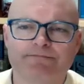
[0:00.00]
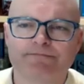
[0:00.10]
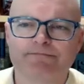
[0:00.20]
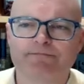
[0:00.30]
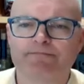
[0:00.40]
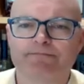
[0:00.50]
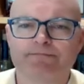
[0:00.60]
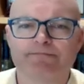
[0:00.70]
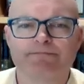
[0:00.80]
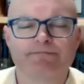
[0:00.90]

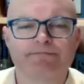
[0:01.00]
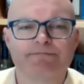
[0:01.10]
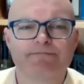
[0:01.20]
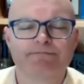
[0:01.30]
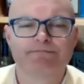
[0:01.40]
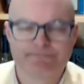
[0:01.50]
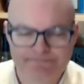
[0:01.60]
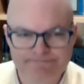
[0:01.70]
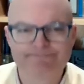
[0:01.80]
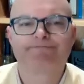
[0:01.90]

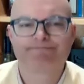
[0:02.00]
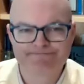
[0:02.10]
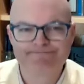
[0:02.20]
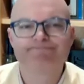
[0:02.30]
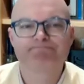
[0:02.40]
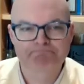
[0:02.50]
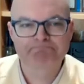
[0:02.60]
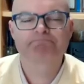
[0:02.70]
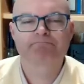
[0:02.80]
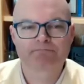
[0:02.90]

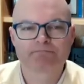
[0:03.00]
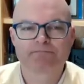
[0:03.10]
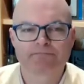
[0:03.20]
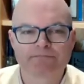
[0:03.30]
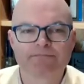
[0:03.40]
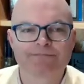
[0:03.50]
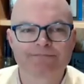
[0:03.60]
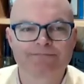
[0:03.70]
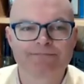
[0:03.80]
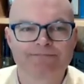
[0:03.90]

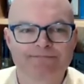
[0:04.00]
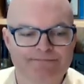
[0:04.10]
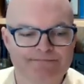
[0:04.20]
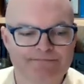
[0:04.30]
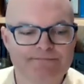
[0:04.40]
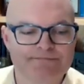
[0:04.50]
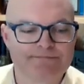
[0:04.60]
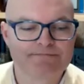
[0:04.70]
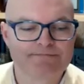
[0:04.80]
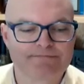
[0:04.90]

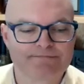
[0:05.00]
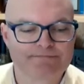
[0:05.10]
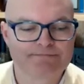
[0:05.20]
The person shown says nothing.